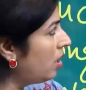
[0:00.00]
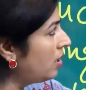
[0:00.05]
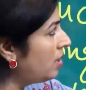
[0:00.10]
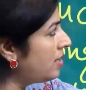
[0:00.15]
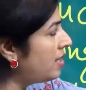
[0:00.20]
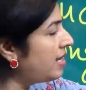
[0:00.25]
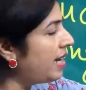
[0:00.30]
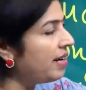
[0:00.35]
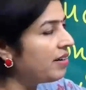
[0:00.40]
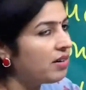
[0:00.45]

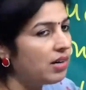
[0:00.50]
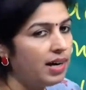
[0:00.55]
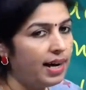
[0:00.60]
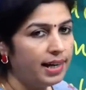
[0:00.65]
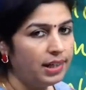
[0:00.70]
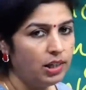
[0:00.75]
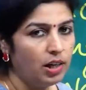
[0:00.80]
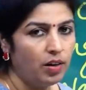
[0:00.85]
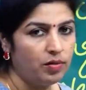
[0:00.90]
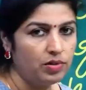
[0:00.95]
the central
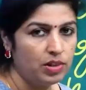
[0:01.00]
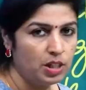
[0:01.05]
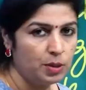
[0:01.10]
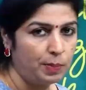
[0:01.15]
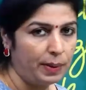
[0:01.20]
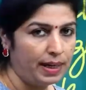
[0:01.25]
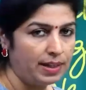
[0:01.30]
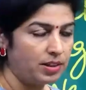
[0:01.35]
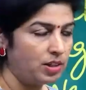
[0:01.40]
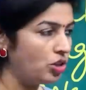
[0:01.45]
idea of this
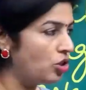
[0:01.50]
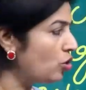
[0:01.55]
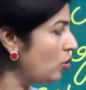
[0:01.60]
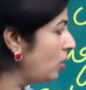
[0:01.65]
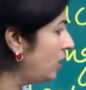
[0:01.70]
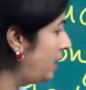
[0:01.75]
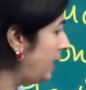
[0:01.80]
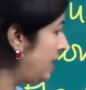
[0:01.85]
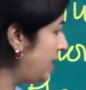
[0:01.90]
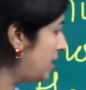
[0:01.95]
passage.
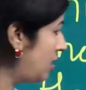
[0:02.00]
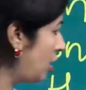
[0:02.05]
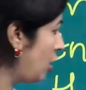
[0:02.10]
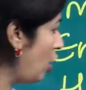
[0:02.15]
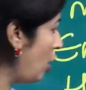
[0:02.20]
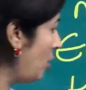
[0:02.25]
So these three